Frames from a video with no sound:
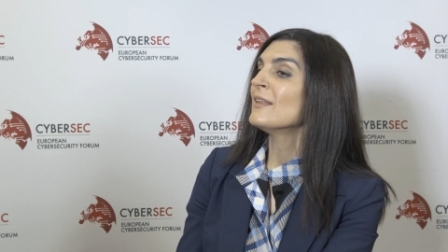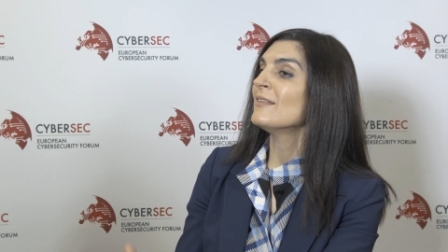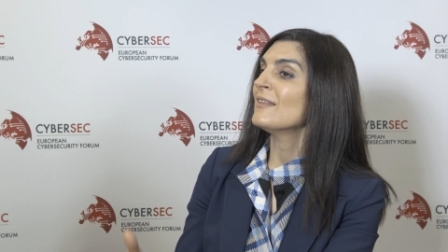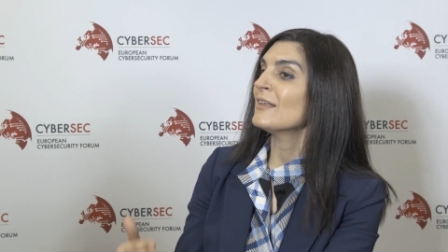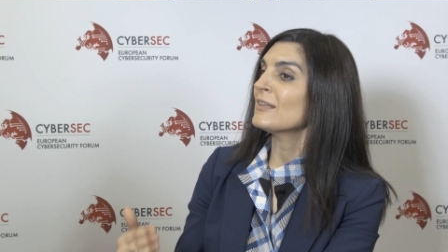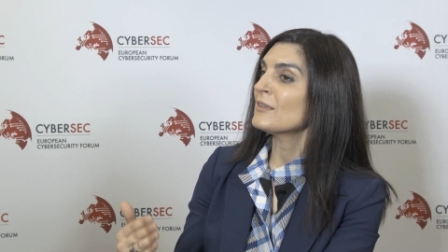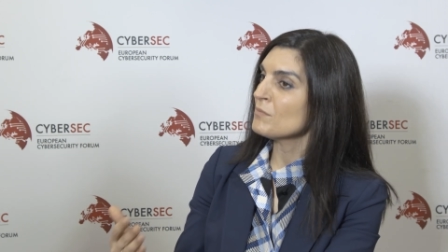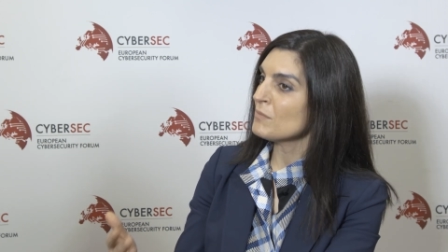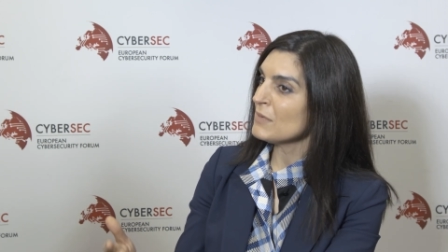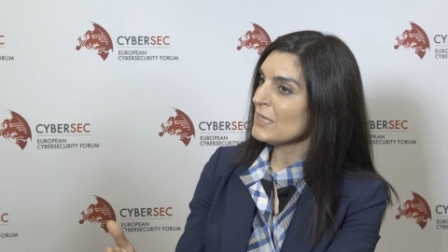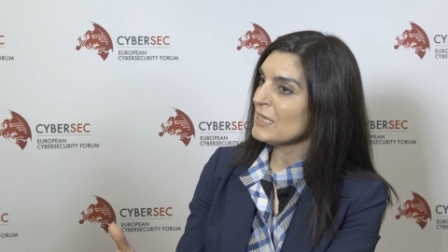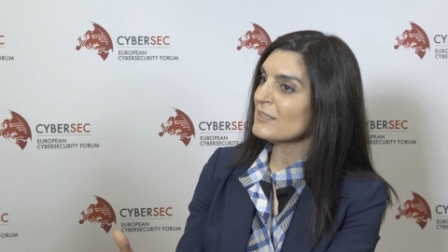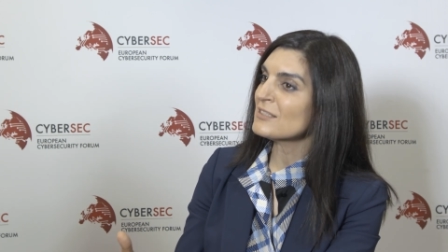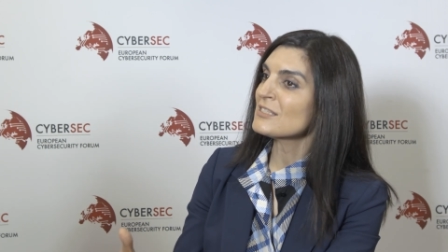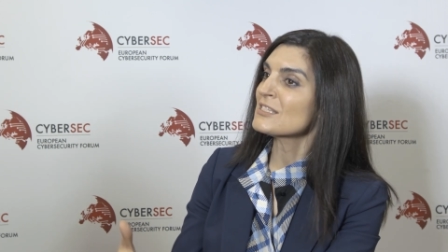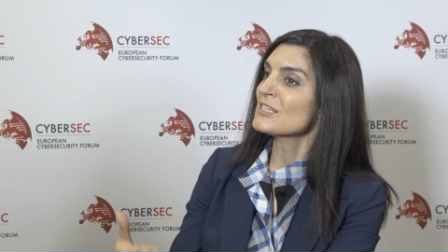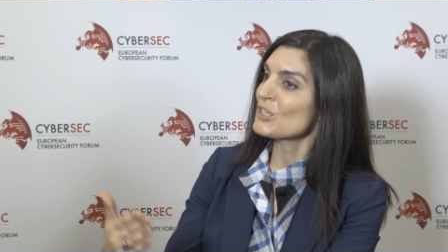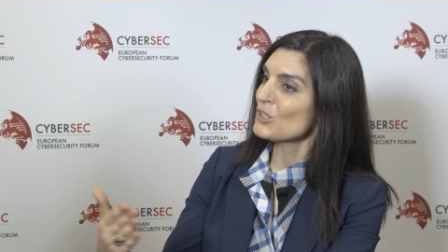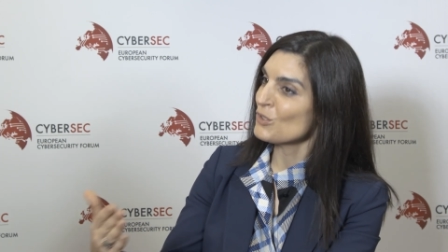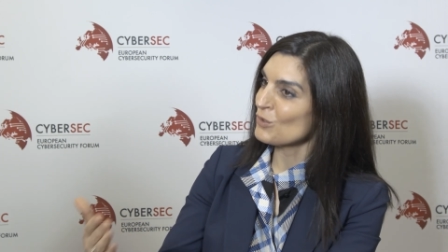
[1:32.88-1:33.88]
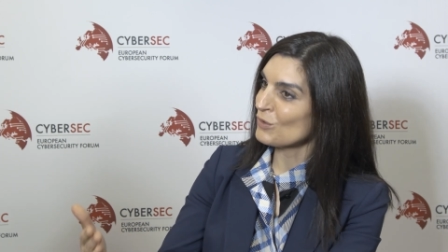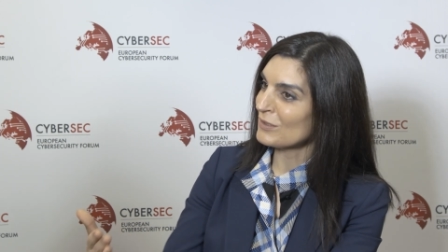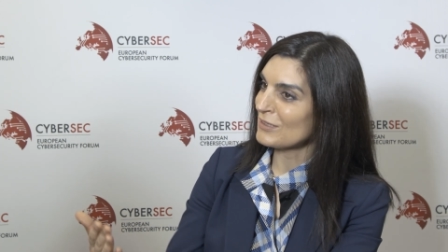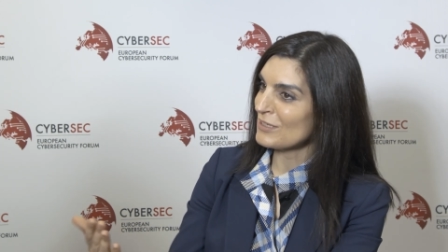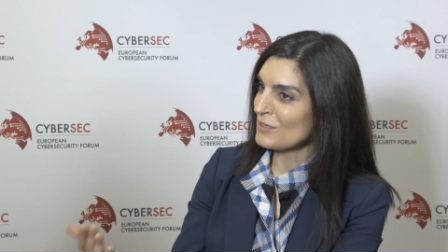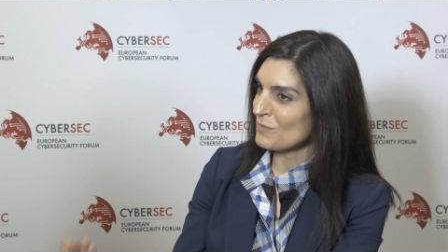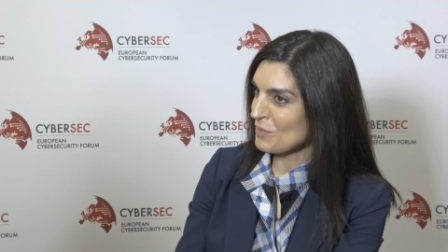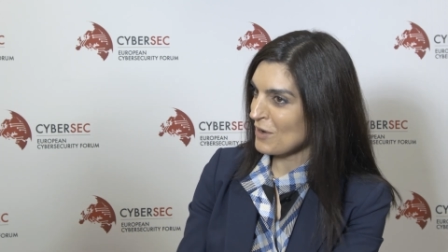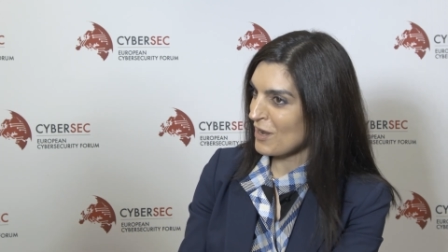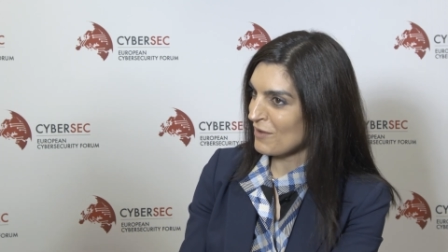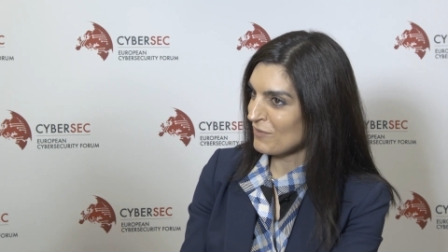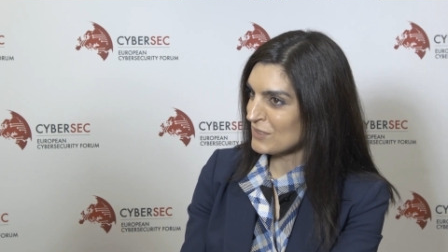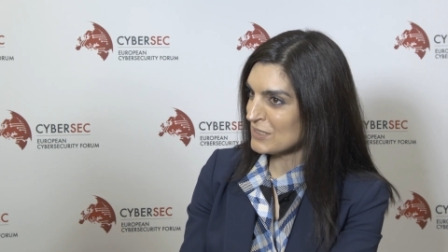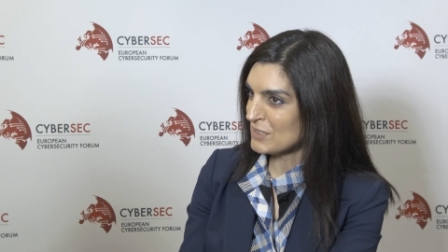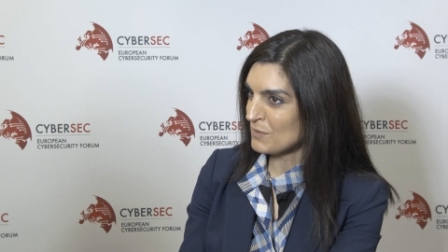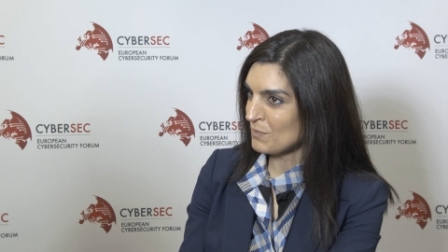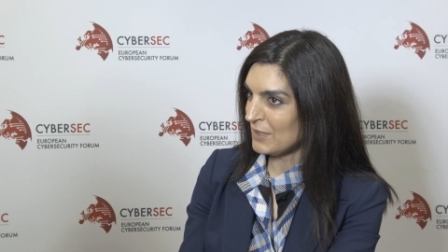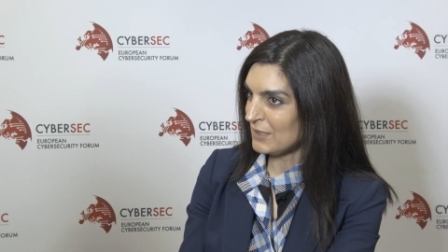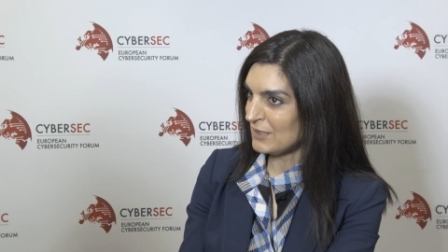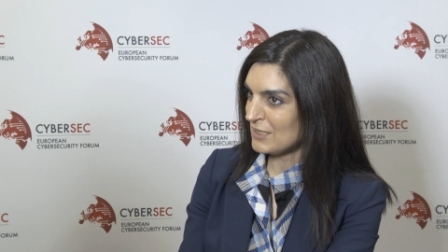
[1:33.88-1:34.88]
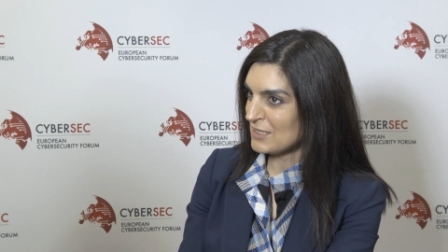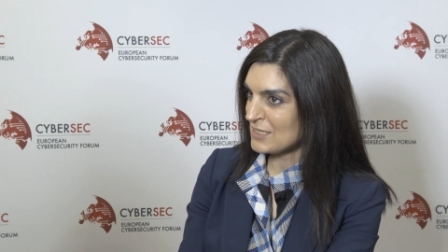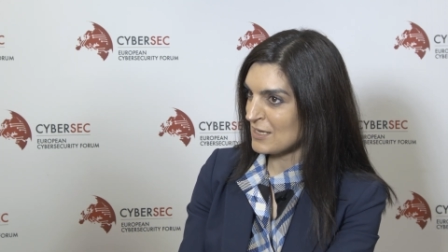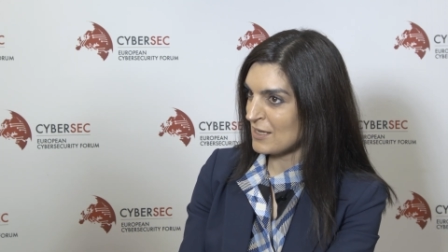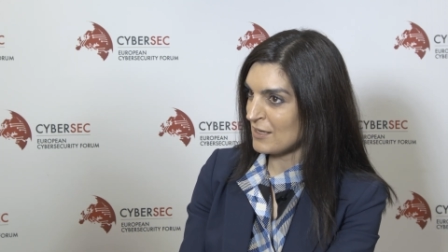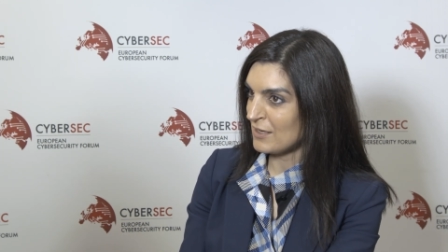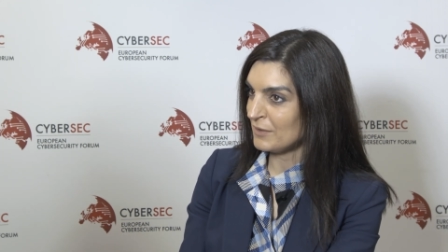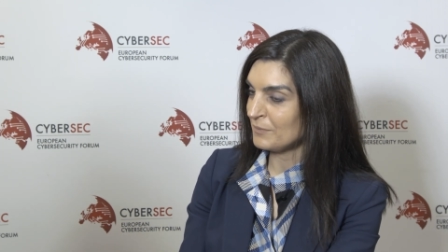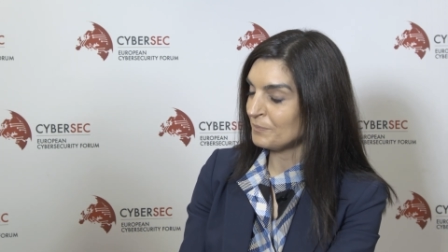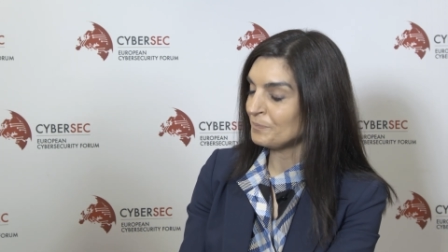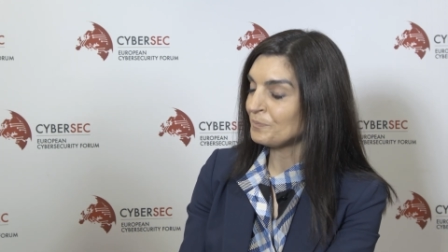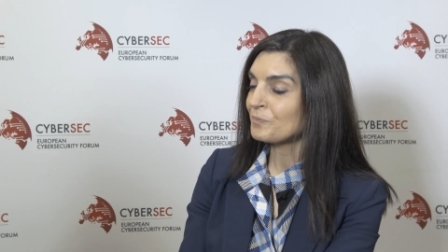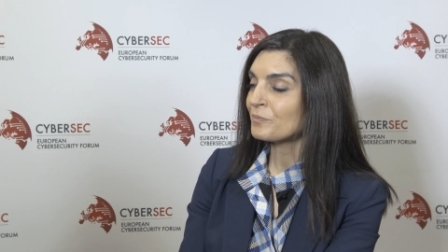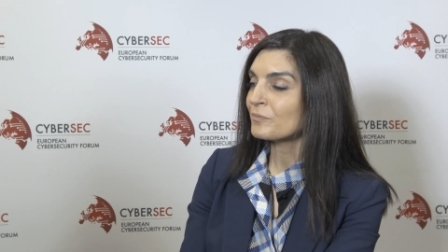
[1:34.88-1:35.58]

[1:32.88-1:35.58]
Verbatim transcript: that meet security and privacy by design.